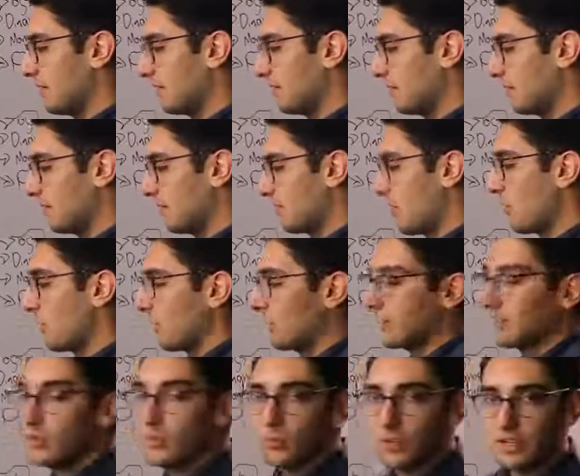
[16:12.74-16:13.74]
promote a
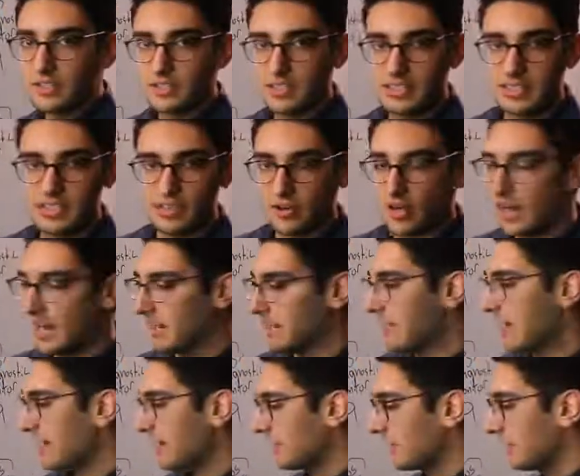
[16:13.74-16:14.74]
new one to leader
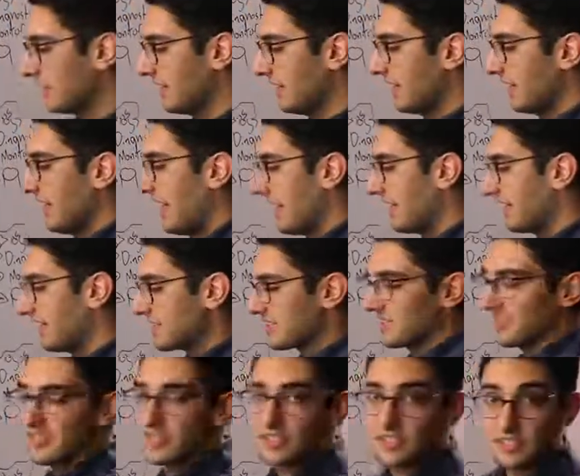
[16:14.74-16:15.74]
automatically, and this
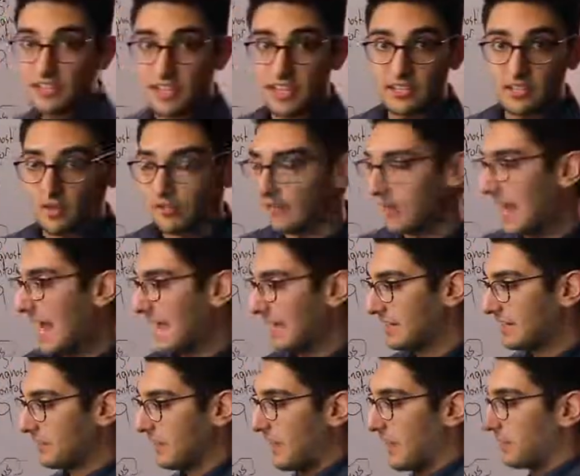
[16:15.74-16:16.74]
instance takes over
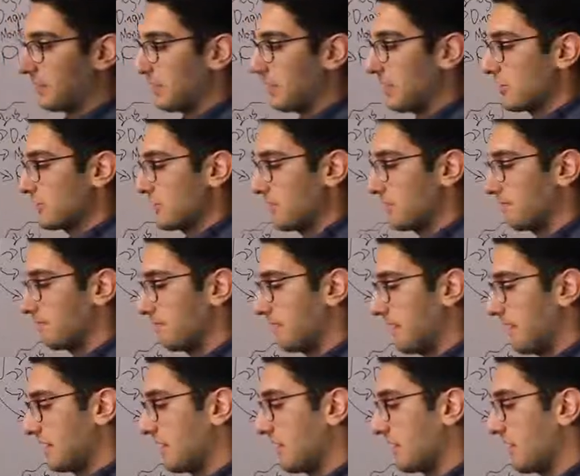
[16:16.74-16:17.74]
active operation.
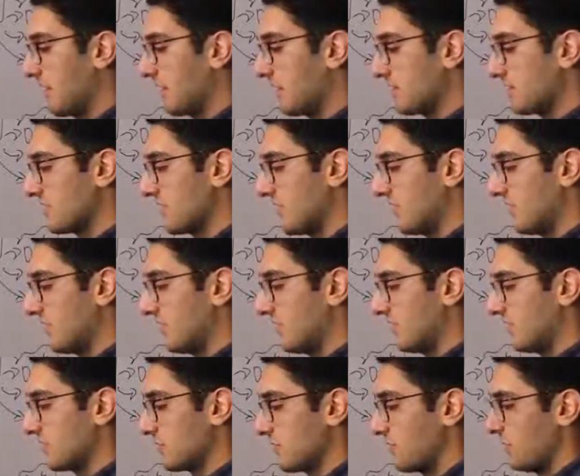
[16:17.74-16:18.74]
And our other
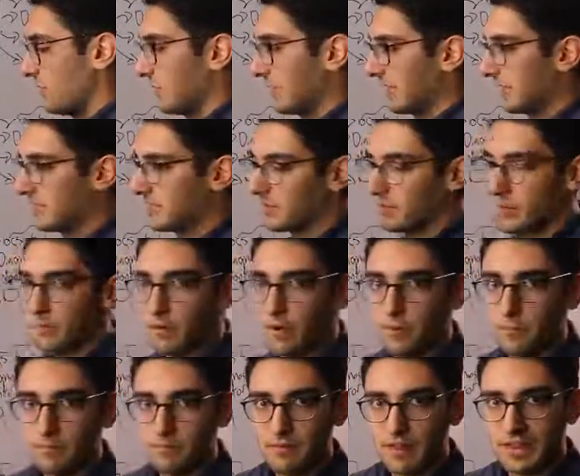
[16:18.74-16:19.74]
secondaries will begin to
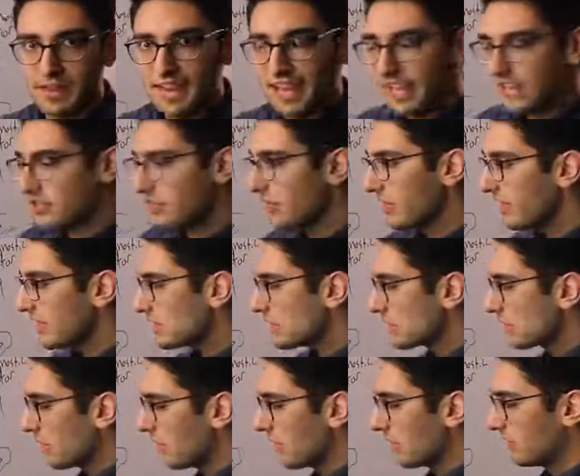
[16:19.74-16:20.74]
promote. And so this
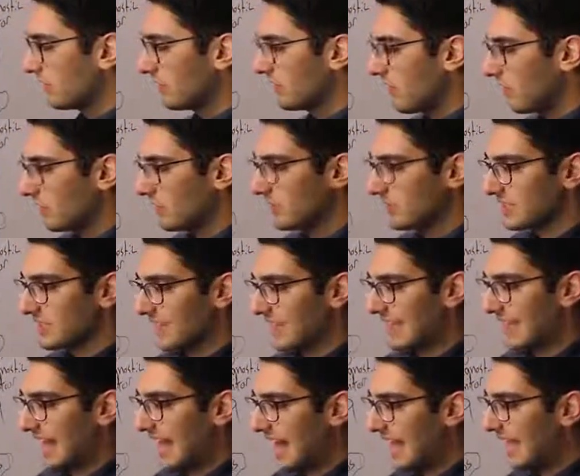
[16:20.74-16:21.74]
is what Vault looks like
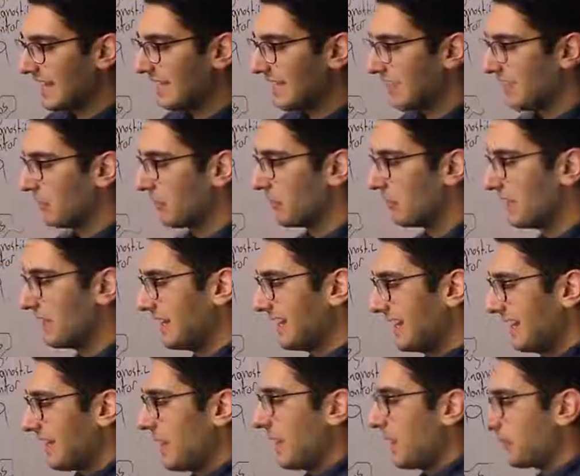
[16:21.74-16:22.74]
at a high level.
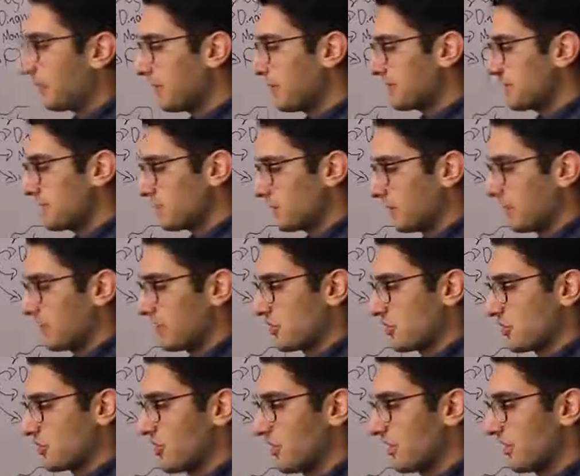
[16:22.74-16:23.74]
It operates as sort of a
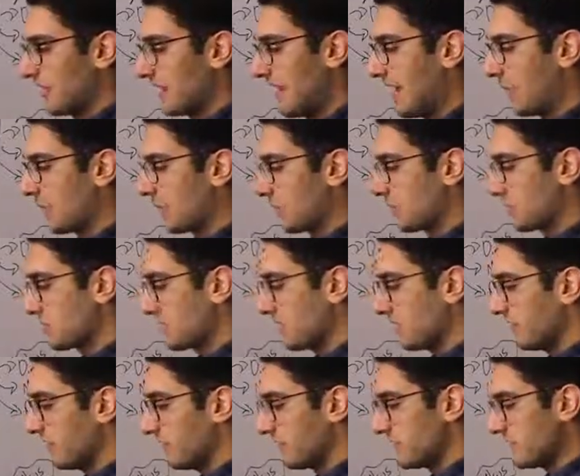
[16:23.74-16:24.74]
shared network
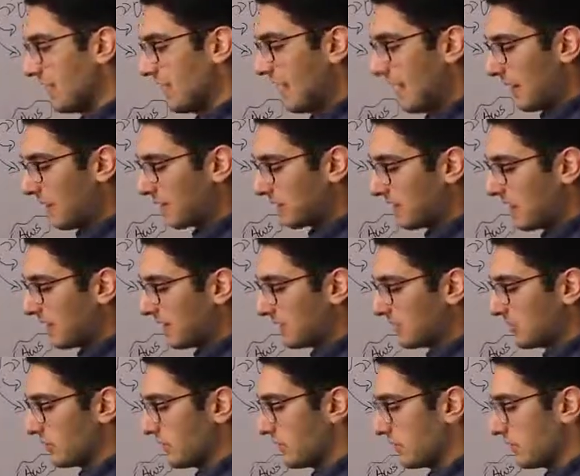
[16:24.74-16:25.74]
service, and we're talking
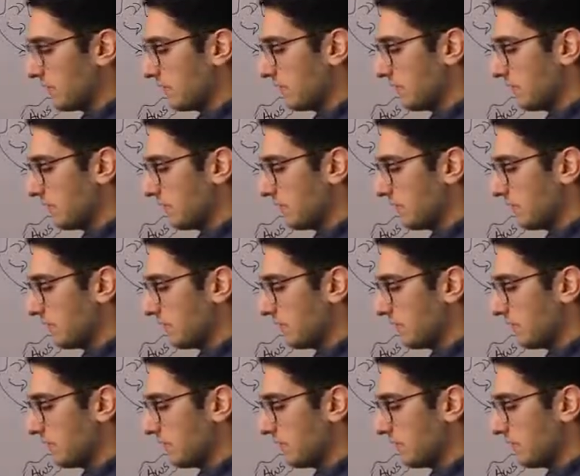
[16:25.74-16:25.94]
to it